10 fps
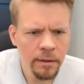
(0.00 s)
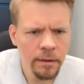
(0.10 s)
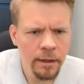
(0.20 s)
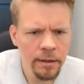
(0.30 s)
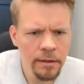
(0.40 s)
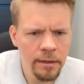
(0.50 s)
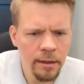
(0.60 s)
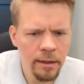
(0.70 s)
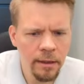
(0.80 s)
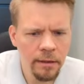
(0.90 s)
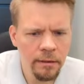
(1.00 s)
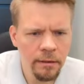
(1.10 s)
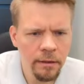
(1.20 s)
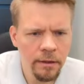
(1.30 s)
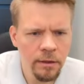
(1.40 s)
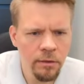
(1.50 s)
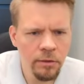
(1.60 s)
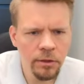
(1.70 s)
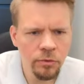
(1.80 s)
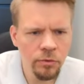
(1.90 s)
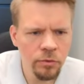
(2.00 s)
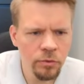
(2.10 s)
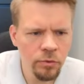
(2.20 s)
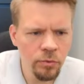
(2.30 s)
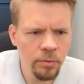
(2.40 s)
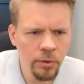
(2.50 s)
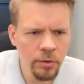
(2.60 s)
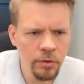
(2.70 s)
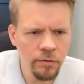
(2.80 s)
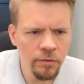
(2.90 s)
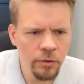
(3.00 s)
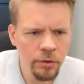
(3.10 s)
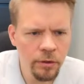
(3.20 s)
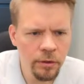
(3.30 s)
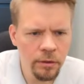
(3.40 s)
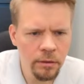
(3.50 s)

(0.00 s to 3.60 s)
let's see. There's only two pawns for.